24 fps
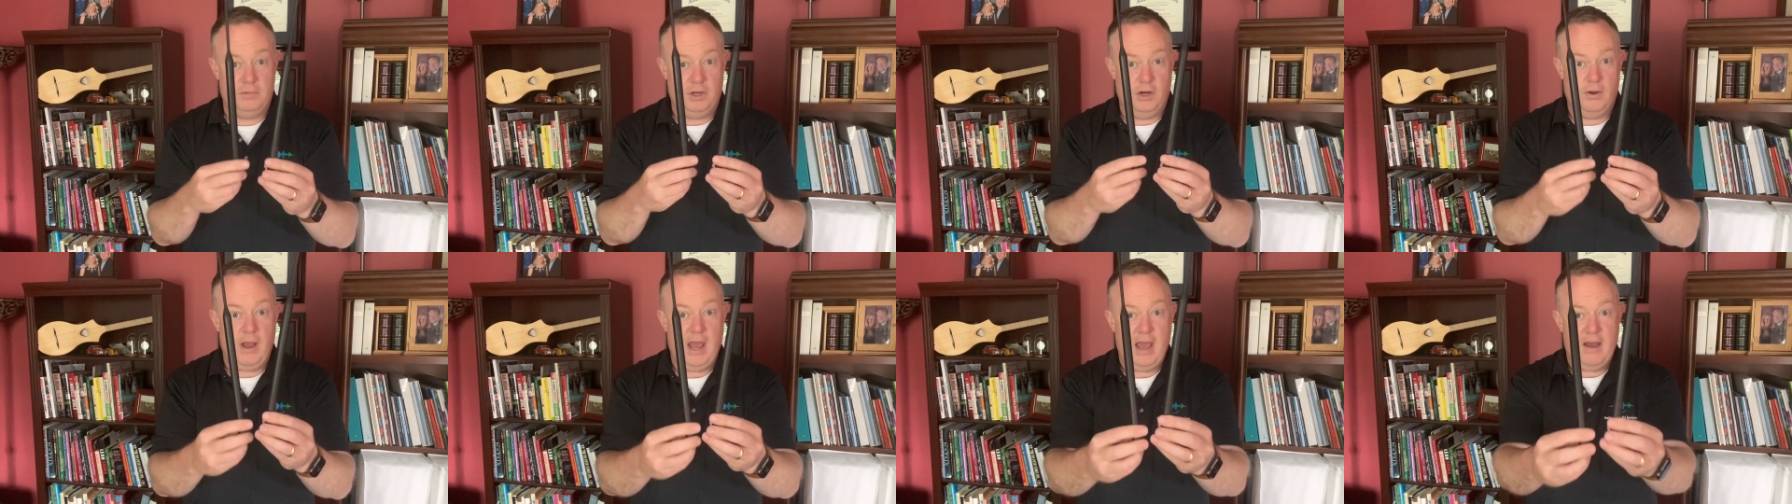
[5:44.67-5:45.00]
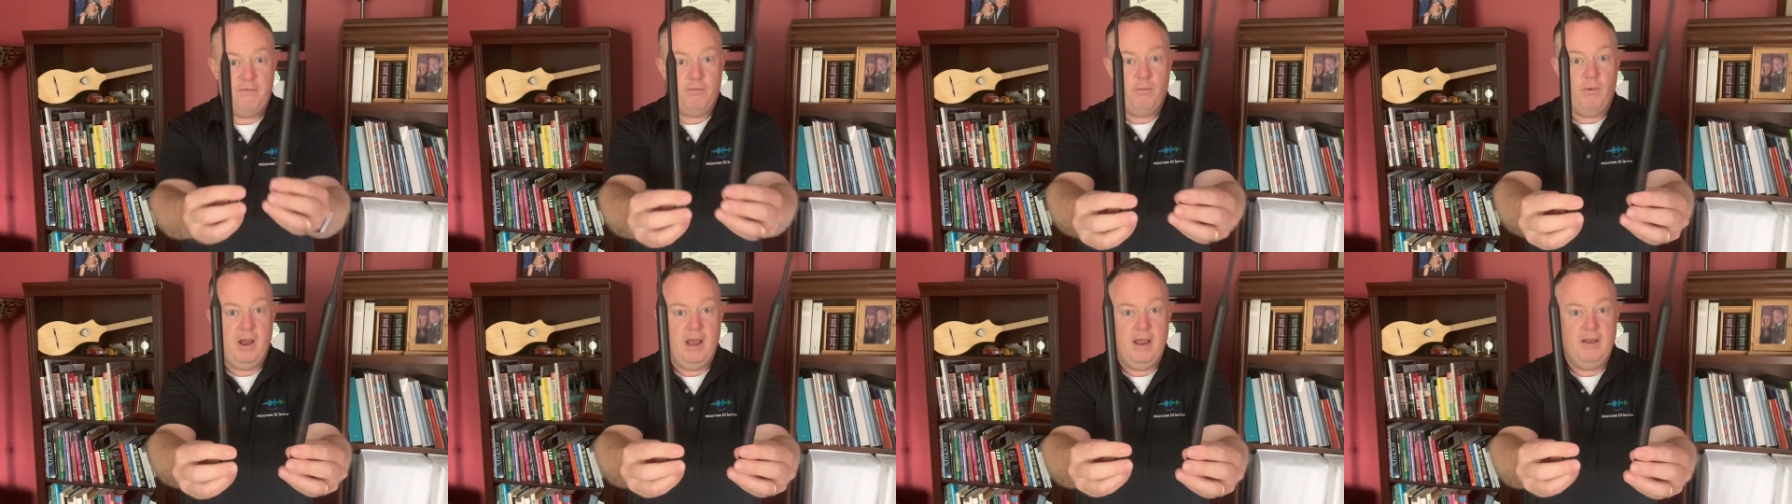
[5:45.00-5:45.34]

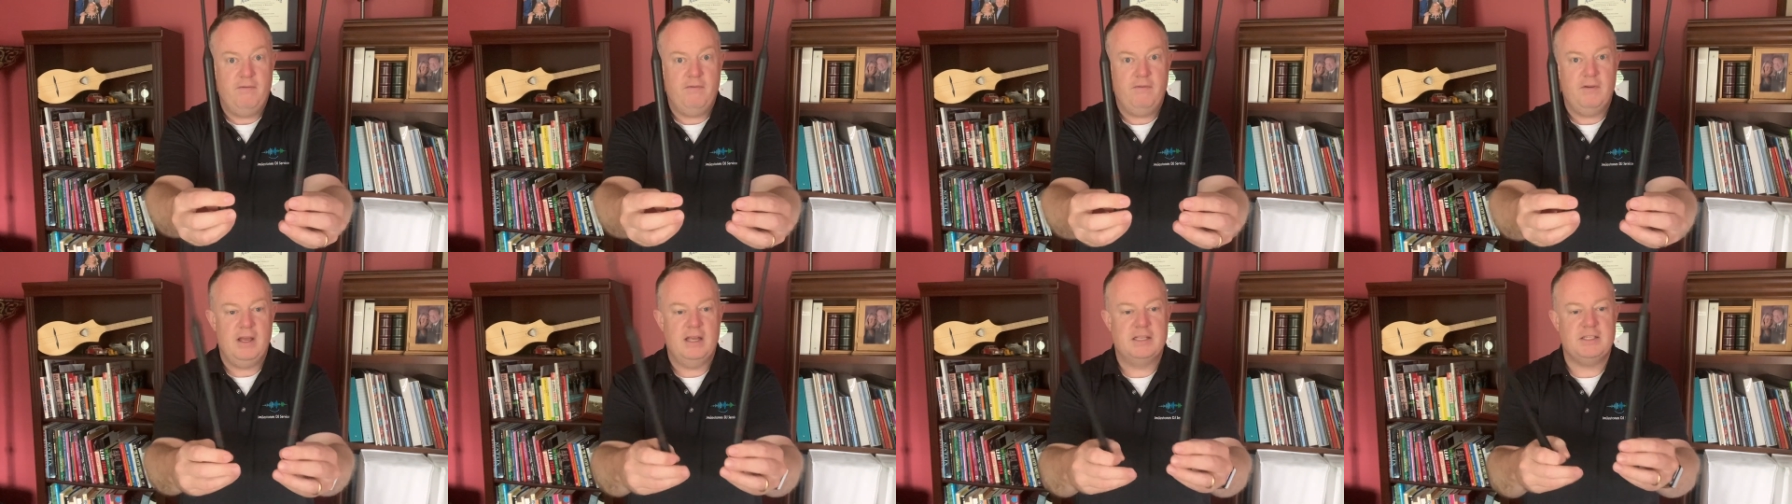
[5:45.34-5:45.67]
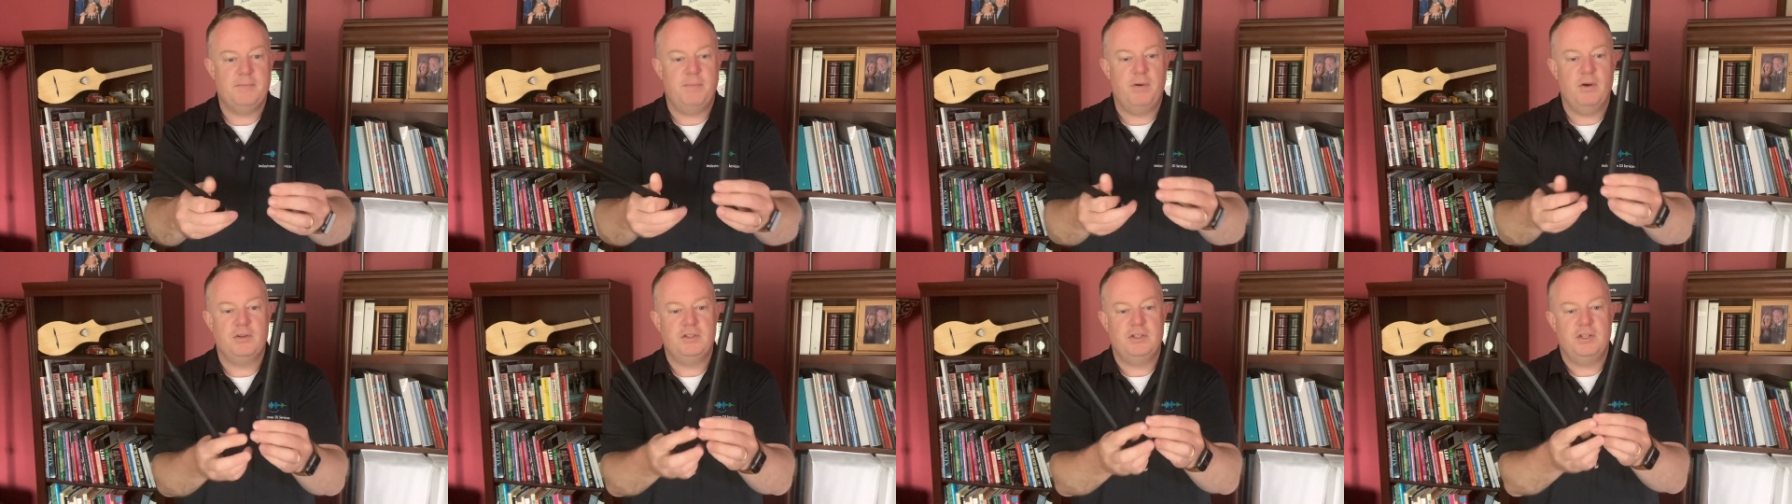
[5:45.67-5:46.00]
half-wave as
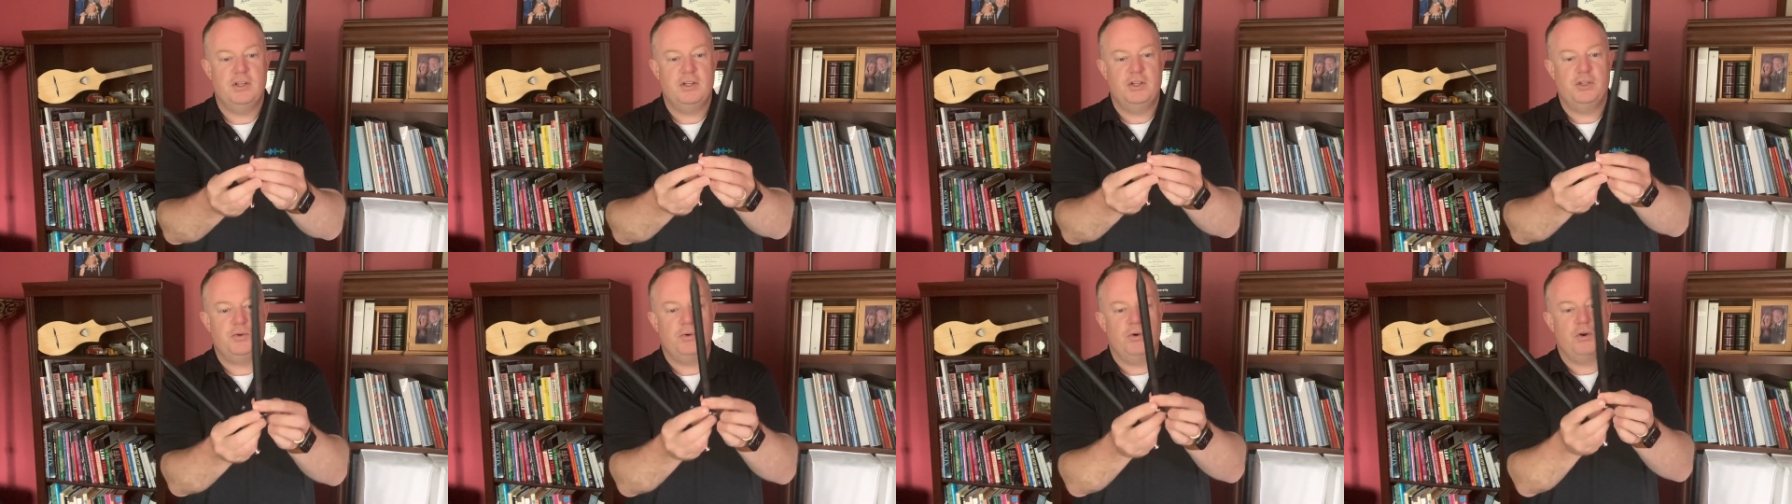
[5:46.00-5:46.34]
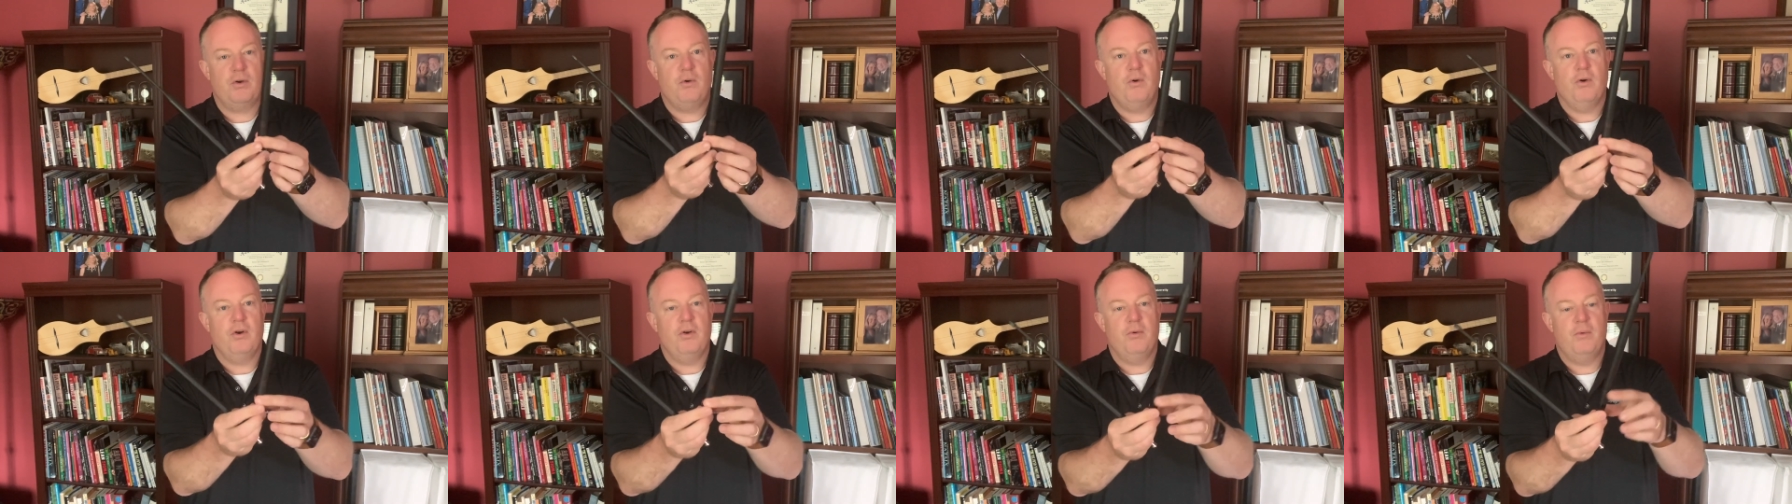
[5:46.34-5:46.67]
opposed to the short
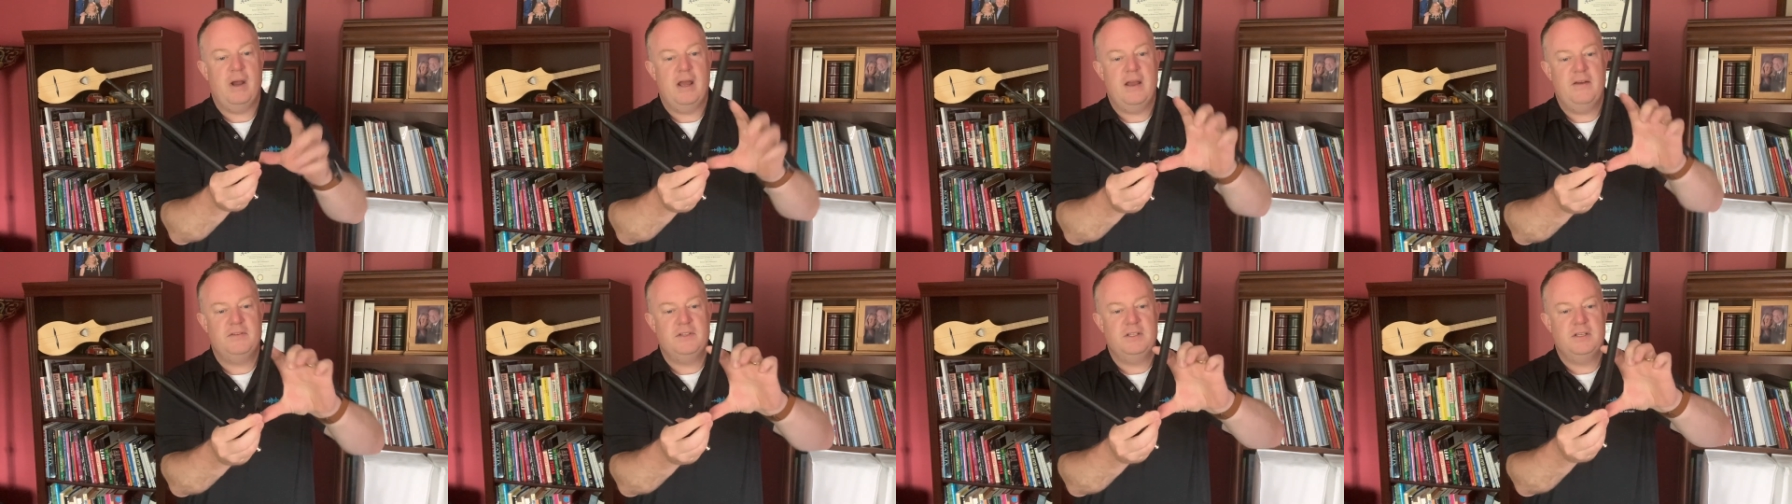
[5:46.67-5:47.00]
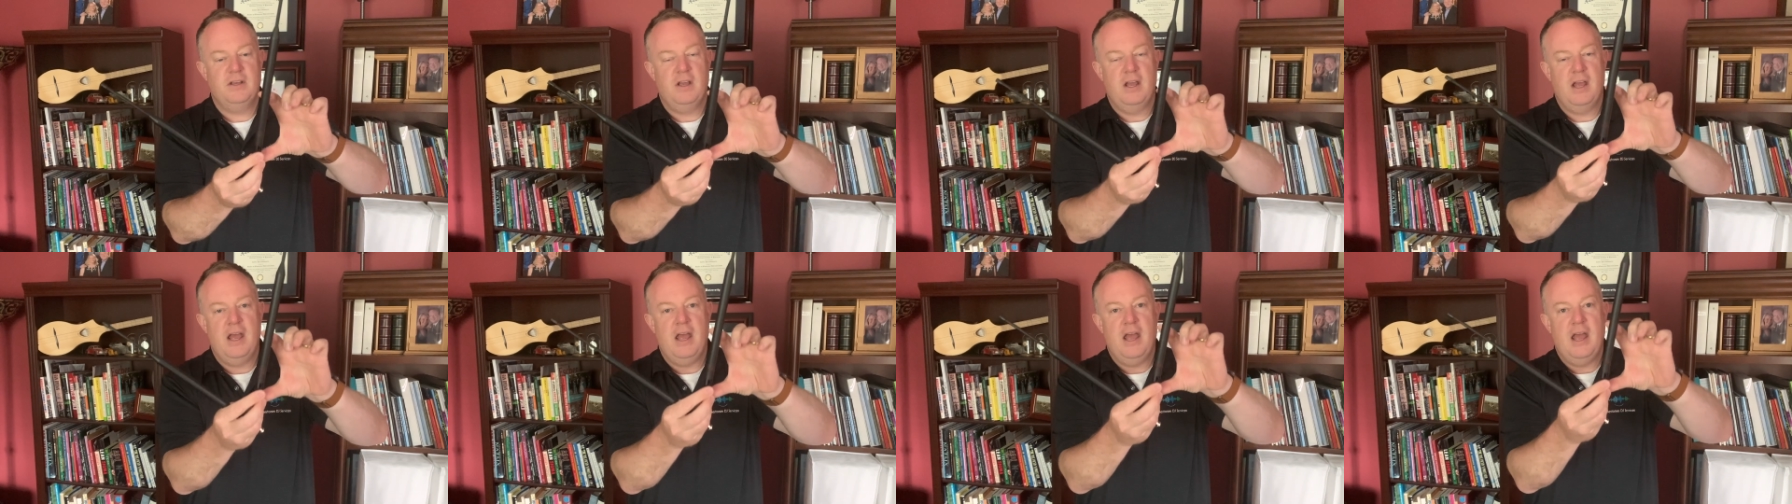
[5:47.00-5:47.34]
quarter waves.